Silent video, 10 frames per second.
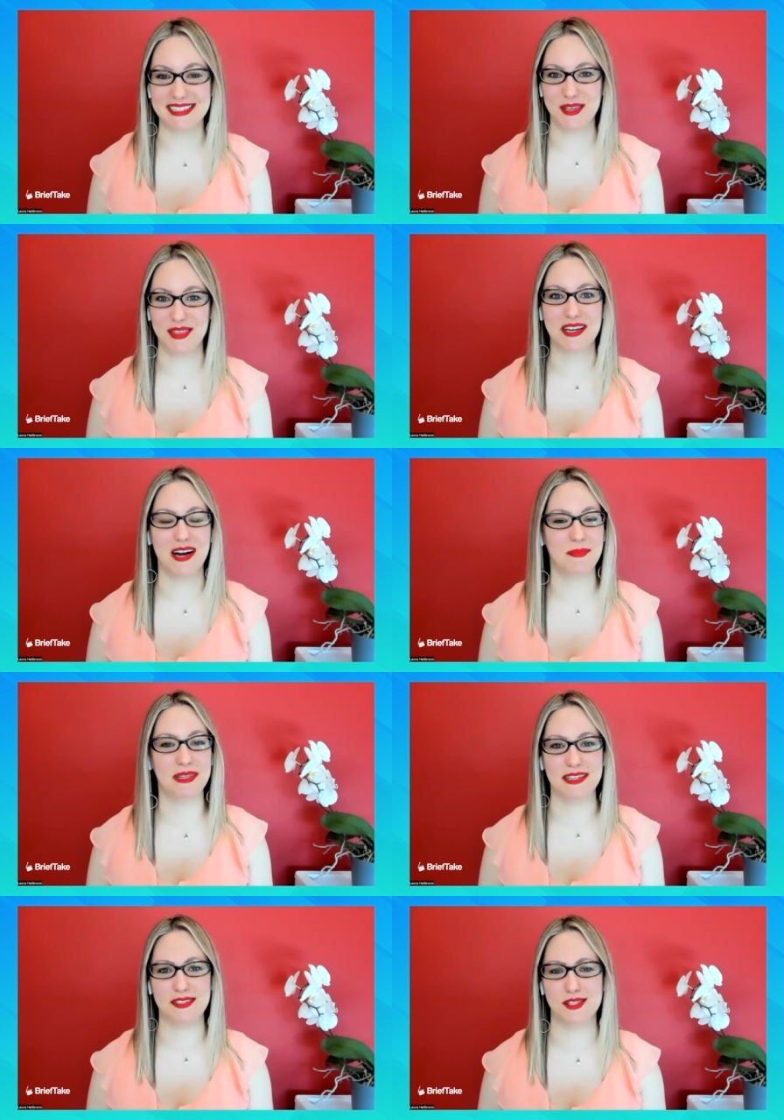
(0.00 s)
So the
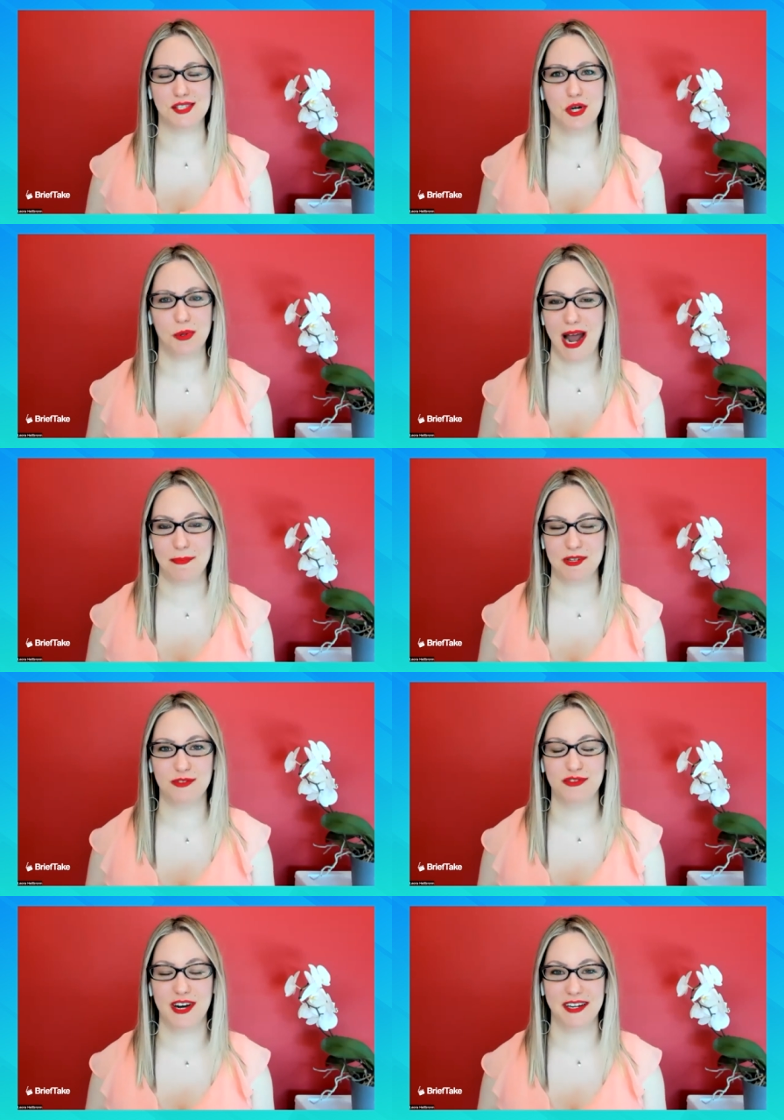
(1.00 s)
comedy is so rapid
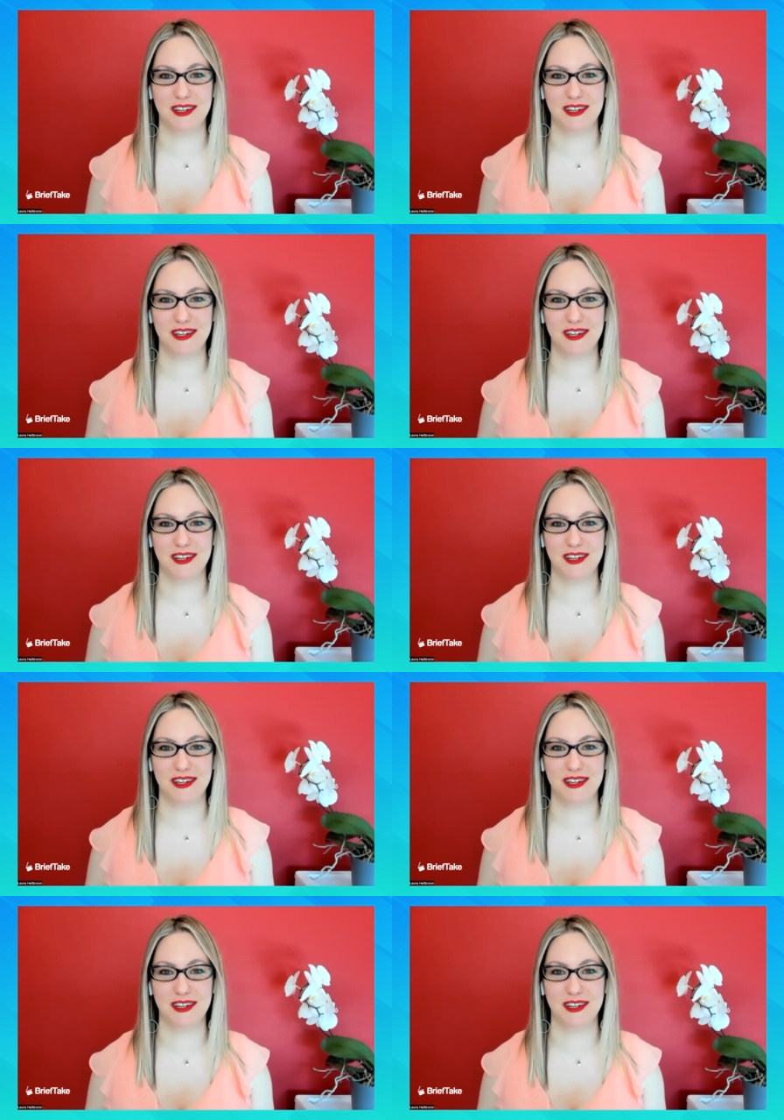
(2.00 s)
fire